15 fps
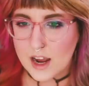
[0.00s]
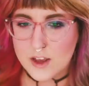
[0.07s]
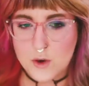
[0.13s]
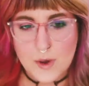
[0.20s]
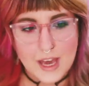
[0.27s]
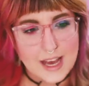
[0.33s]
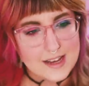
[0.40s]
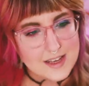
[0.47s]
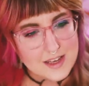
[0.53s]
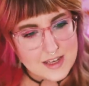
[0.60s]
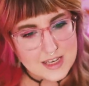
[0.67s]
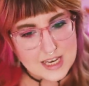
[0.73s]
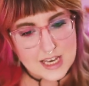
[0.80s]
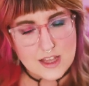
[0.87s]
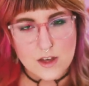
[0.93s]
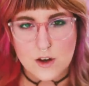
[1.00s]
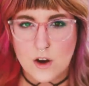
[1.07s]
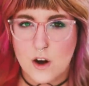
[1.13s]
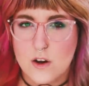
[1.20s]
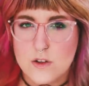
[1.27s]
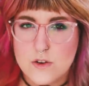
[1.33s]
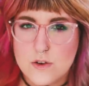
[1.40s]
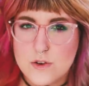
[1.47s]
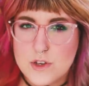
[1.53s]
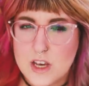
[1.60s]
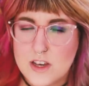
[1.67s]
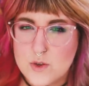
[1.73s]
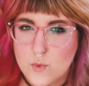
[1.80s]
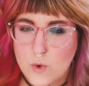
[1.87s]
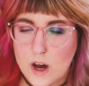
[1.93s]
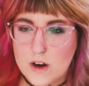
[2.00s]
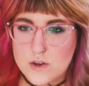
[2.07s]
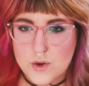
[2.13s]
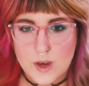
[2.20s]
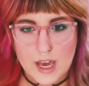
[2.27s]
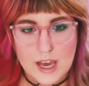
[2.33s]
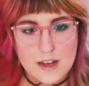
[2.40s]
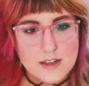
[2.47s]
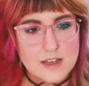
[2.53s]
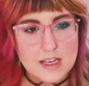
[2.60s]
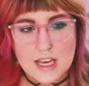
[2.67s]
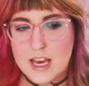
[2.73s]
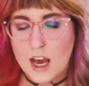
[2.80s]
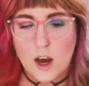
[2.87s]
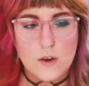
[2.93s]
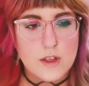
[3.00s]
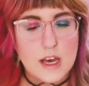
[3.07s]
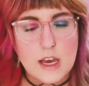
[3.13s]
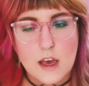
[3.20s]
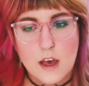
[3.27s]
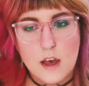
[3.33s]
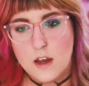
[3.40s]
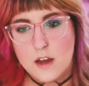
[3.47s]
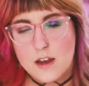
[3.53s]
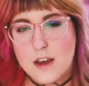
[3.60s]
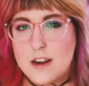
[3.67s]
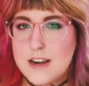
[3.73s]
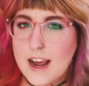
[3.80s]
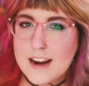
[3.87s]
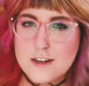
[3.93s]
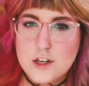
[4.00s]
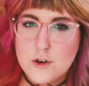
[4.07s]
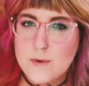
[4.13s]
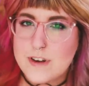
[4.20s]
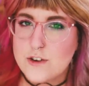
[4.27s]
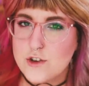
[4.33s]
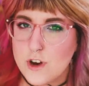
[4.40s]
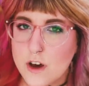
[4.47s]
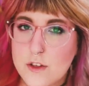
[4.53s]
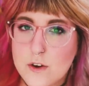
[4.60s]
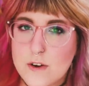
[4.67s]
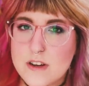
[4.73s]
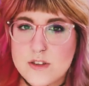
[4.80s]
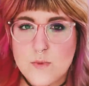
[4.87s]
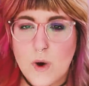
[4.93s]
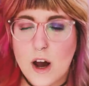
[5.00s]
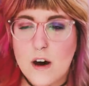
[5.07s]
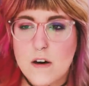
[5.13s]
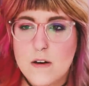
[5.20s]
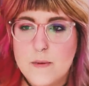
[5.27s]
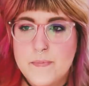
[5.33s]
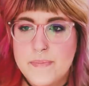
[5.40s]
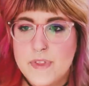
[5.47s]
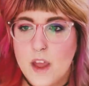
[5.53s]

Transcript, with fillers: You can't see the colors as well. You can't see how they connect to each other as well.